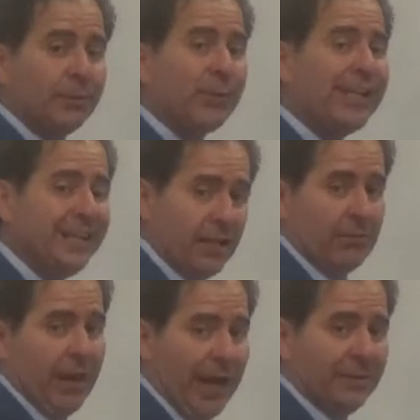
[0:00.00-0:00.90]
to read the
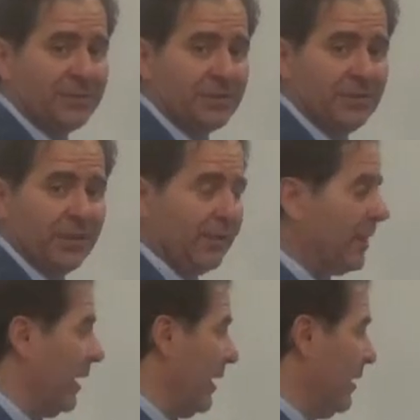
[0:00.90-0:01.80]
graphs,
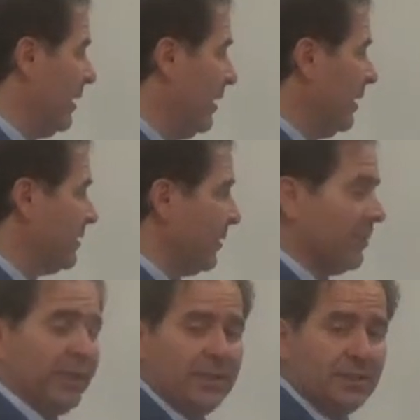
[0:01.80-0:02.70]
okay? So
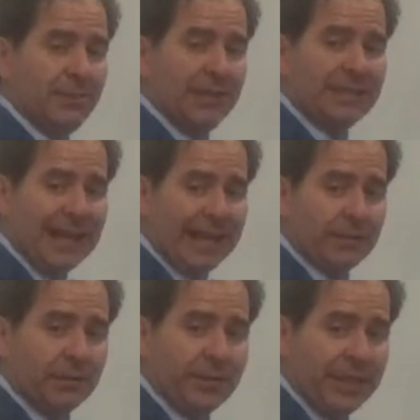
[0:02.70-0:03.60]
there needs to be a
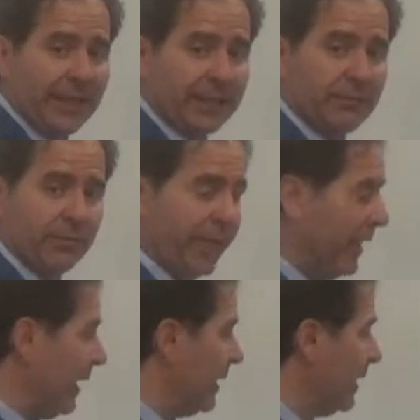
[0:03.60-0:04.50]
title that I can
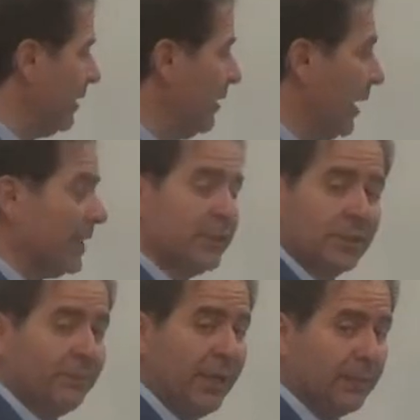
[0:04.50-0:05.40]
read. I
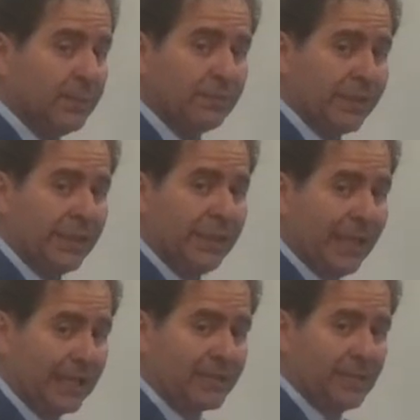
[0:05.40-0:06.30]
should be able to read the
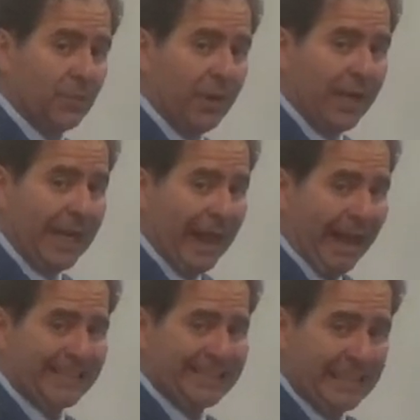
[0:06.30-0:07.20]
X and the Y
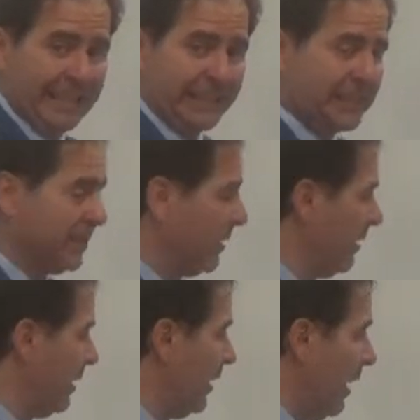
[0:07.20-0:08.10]
axes.
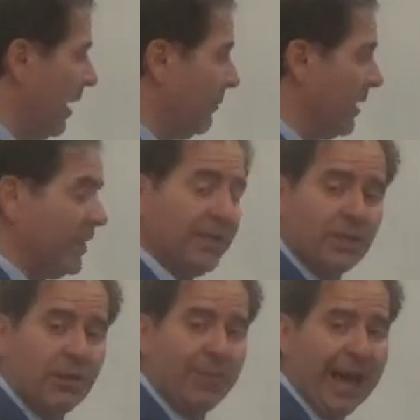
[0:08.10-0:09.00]
They need to
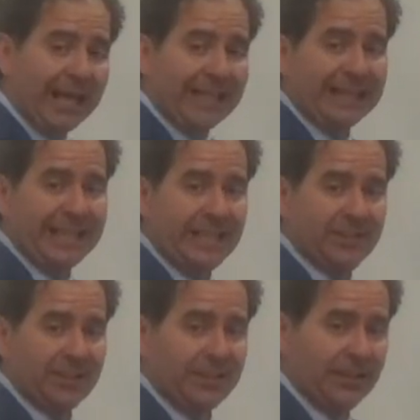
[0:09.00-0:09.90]
go back at
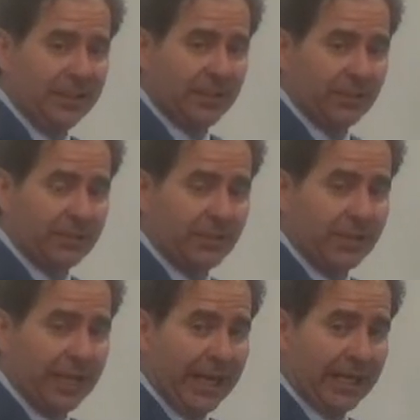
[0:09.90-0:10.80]
least a year so
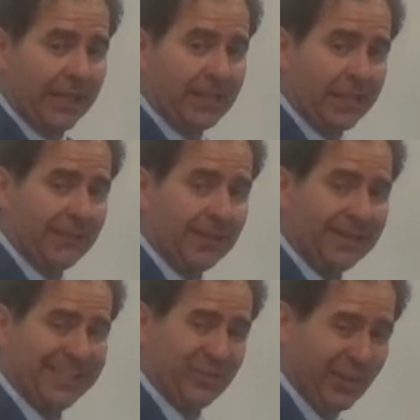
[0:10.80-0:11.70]
that I can identify
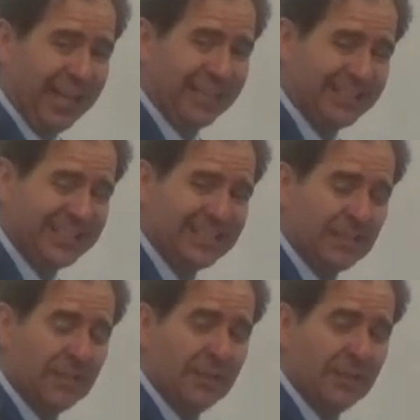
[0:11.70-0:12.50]
the trends